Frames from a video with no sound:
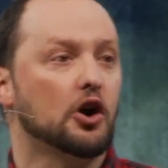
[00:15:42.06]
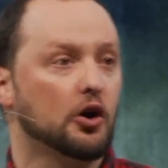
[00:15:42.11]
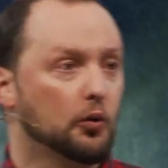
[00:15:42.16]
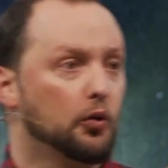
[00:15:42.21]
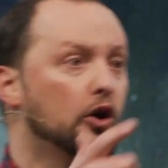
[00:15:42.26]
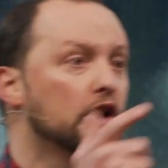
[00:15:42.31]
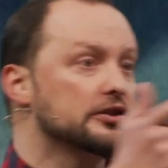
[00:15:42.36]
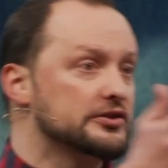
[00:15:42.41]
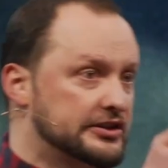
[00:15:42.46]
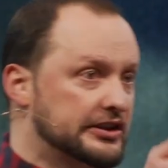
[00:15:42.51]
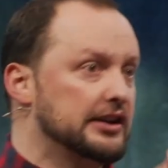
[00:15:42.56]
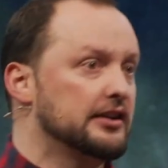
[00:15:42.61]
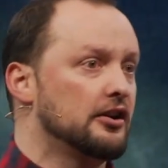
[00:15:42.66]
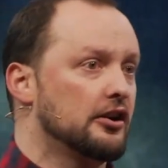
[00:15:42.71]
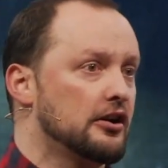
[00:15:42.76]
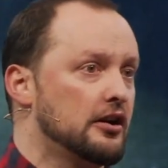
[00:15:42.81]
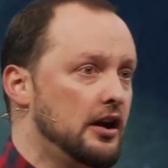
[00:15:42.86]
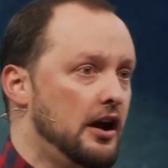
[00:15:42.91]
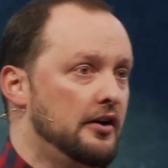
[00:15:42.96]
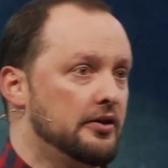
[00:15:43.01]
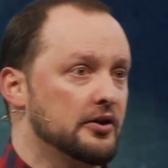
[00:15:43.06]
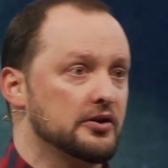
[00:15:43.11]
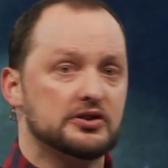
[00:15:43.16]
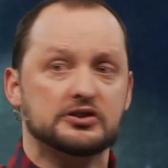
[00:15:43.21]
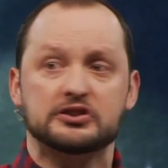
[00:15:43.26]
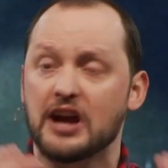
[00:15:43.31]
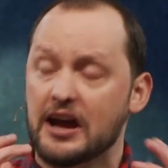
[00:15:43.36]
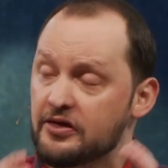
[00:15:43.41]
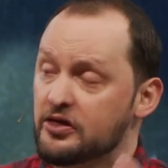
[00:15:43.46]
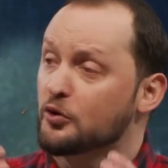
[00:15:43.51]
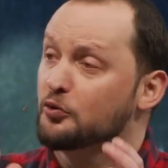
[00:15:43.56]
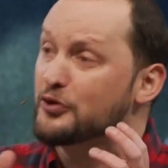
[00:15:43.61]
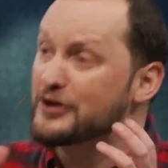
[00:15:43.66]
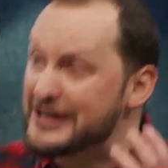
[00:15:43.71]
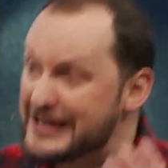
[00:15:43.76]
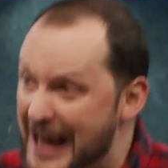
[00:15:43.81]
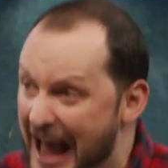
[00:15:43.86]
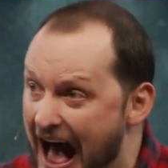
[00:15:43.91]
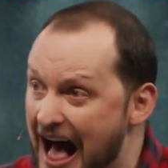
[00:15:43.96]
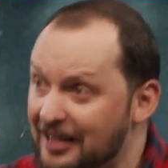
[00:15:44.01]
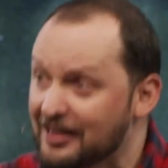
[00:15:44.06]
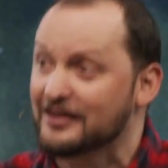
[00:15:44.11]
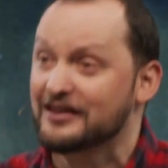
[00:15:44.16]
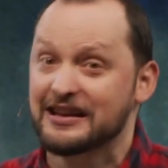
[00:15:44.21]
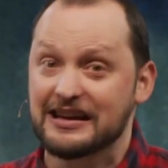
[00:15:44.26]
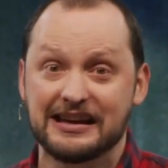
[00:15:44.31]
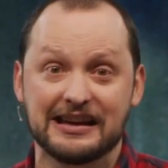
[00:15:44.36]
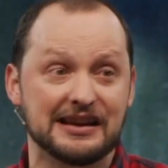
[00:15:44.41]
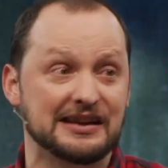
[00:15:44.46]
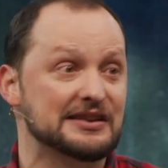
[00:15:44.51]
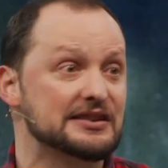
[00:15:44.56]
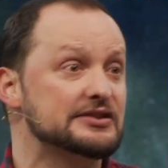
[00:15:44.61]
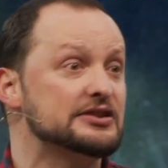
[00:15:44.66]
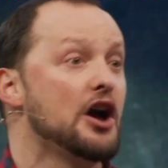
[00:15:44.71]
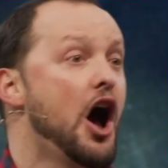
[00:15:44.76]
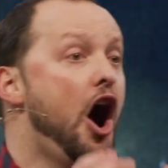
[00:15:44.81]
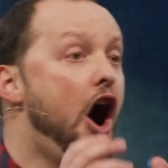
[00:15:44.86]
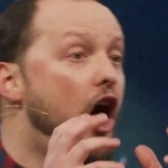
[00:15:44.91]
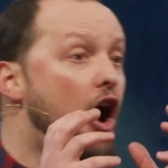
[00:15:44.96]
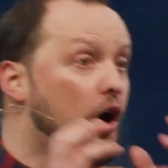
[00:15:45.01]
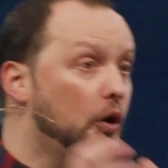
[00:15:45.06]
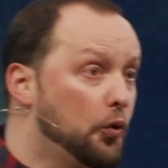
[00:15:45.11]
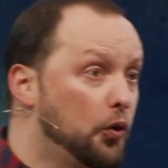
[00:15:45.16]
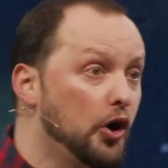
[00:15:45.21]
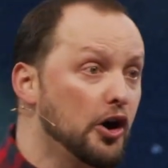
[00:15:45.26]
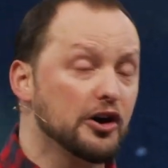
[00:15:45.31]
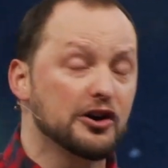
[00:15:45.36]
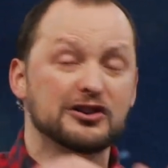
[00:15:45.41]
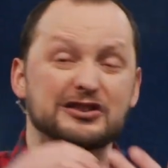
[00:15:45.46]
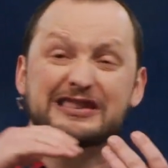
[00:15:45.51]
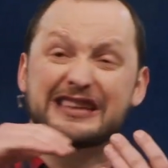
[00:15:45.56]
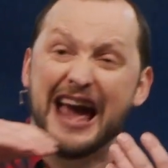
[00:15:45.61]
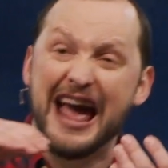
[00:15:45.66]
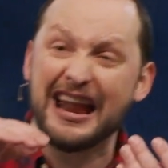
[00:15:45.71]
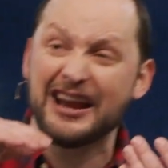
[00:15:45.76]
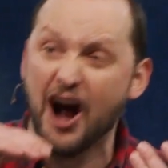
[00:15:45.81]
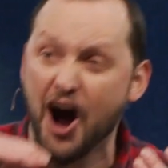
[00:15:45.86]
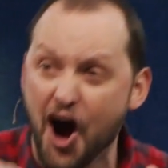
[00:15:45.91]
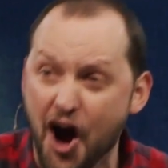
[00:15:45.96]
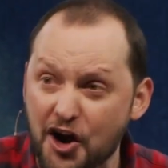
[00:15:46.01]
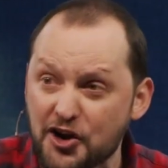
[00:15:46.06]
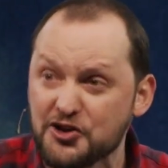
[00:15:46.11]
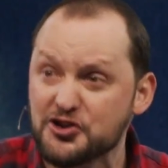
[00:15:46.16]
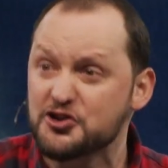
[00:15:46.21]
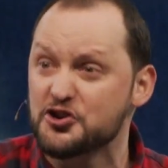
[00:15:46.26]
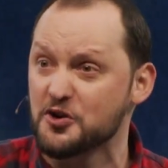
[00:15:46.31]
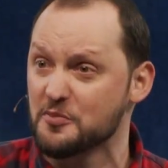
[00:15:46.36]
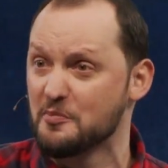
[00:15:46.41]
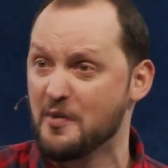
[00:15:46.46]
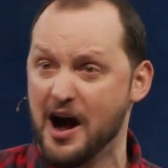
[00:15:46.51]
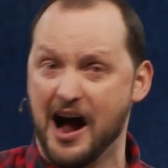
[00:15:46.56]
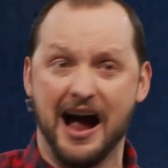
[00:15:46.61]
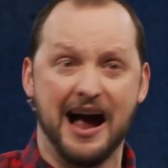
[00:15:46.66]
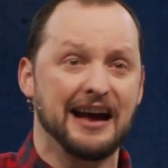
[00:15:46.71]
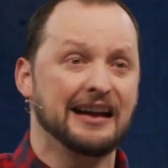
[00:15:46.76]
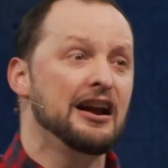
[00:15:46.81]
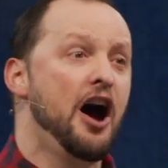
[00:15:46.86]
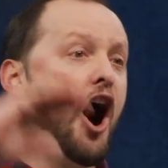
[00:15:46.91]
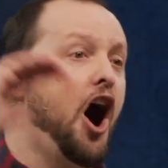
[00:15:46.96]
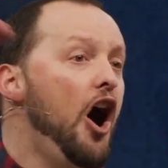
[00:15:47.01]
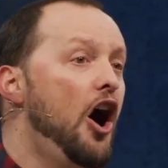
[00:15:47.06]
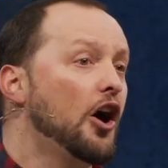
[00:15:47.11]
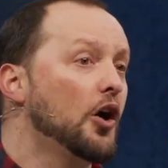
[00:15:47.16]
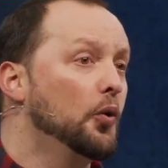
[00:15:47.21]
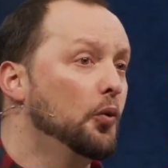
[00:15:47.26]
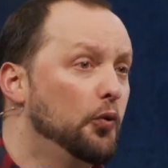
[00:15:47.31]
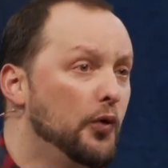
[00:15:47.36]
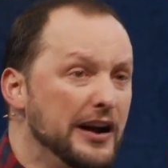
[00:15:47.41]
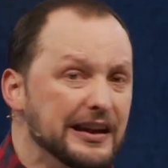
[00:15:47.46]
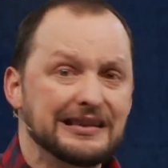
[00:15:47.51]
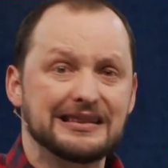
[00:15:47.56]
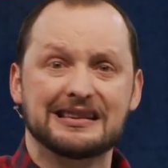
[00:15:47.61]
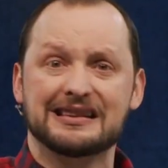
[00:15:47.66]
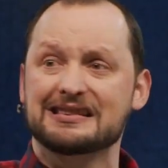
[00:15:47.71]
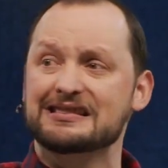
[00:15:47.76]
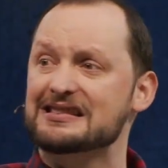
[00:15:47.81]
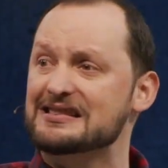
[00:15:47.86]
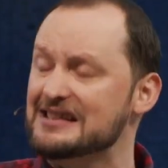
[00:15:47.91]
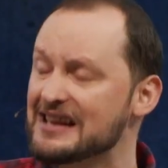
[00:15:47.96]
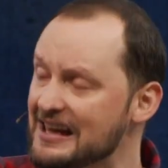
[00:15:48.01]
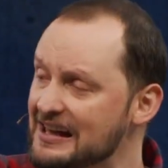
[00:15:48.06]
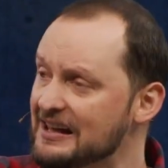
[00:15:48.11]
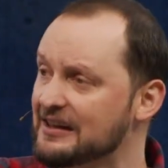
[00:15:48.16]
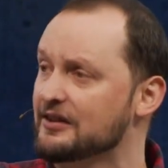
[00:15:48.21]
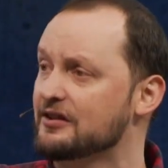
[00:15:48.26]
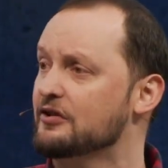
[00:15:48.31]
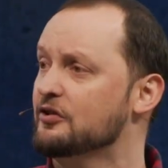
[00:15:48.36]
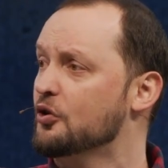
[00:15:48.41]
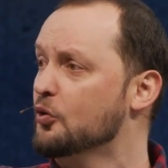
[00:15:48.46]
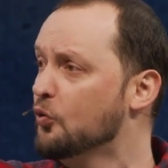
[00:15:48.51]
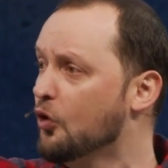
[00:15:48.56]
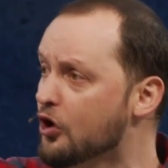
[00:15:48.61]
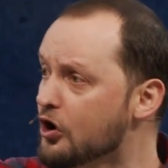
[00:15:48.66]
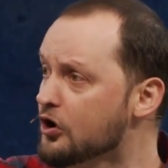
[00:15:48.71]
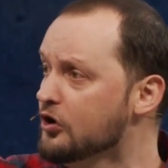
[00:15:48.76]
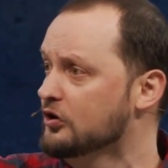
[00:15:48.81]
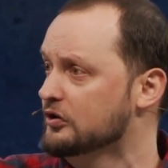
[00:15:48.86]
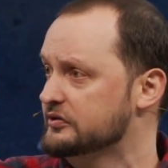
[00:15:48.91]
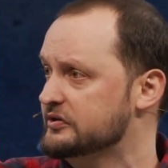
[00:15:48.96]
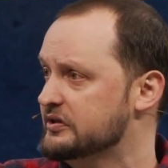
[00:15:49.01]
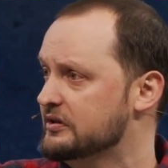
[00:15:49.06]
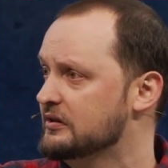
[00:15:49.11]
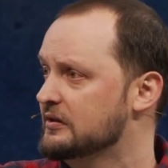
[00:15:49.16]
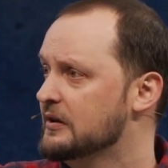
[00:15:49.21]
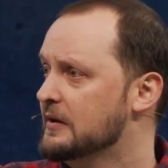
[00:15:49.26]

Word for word: our words can hurt others, and the reality is our words can undermine our witness in the world.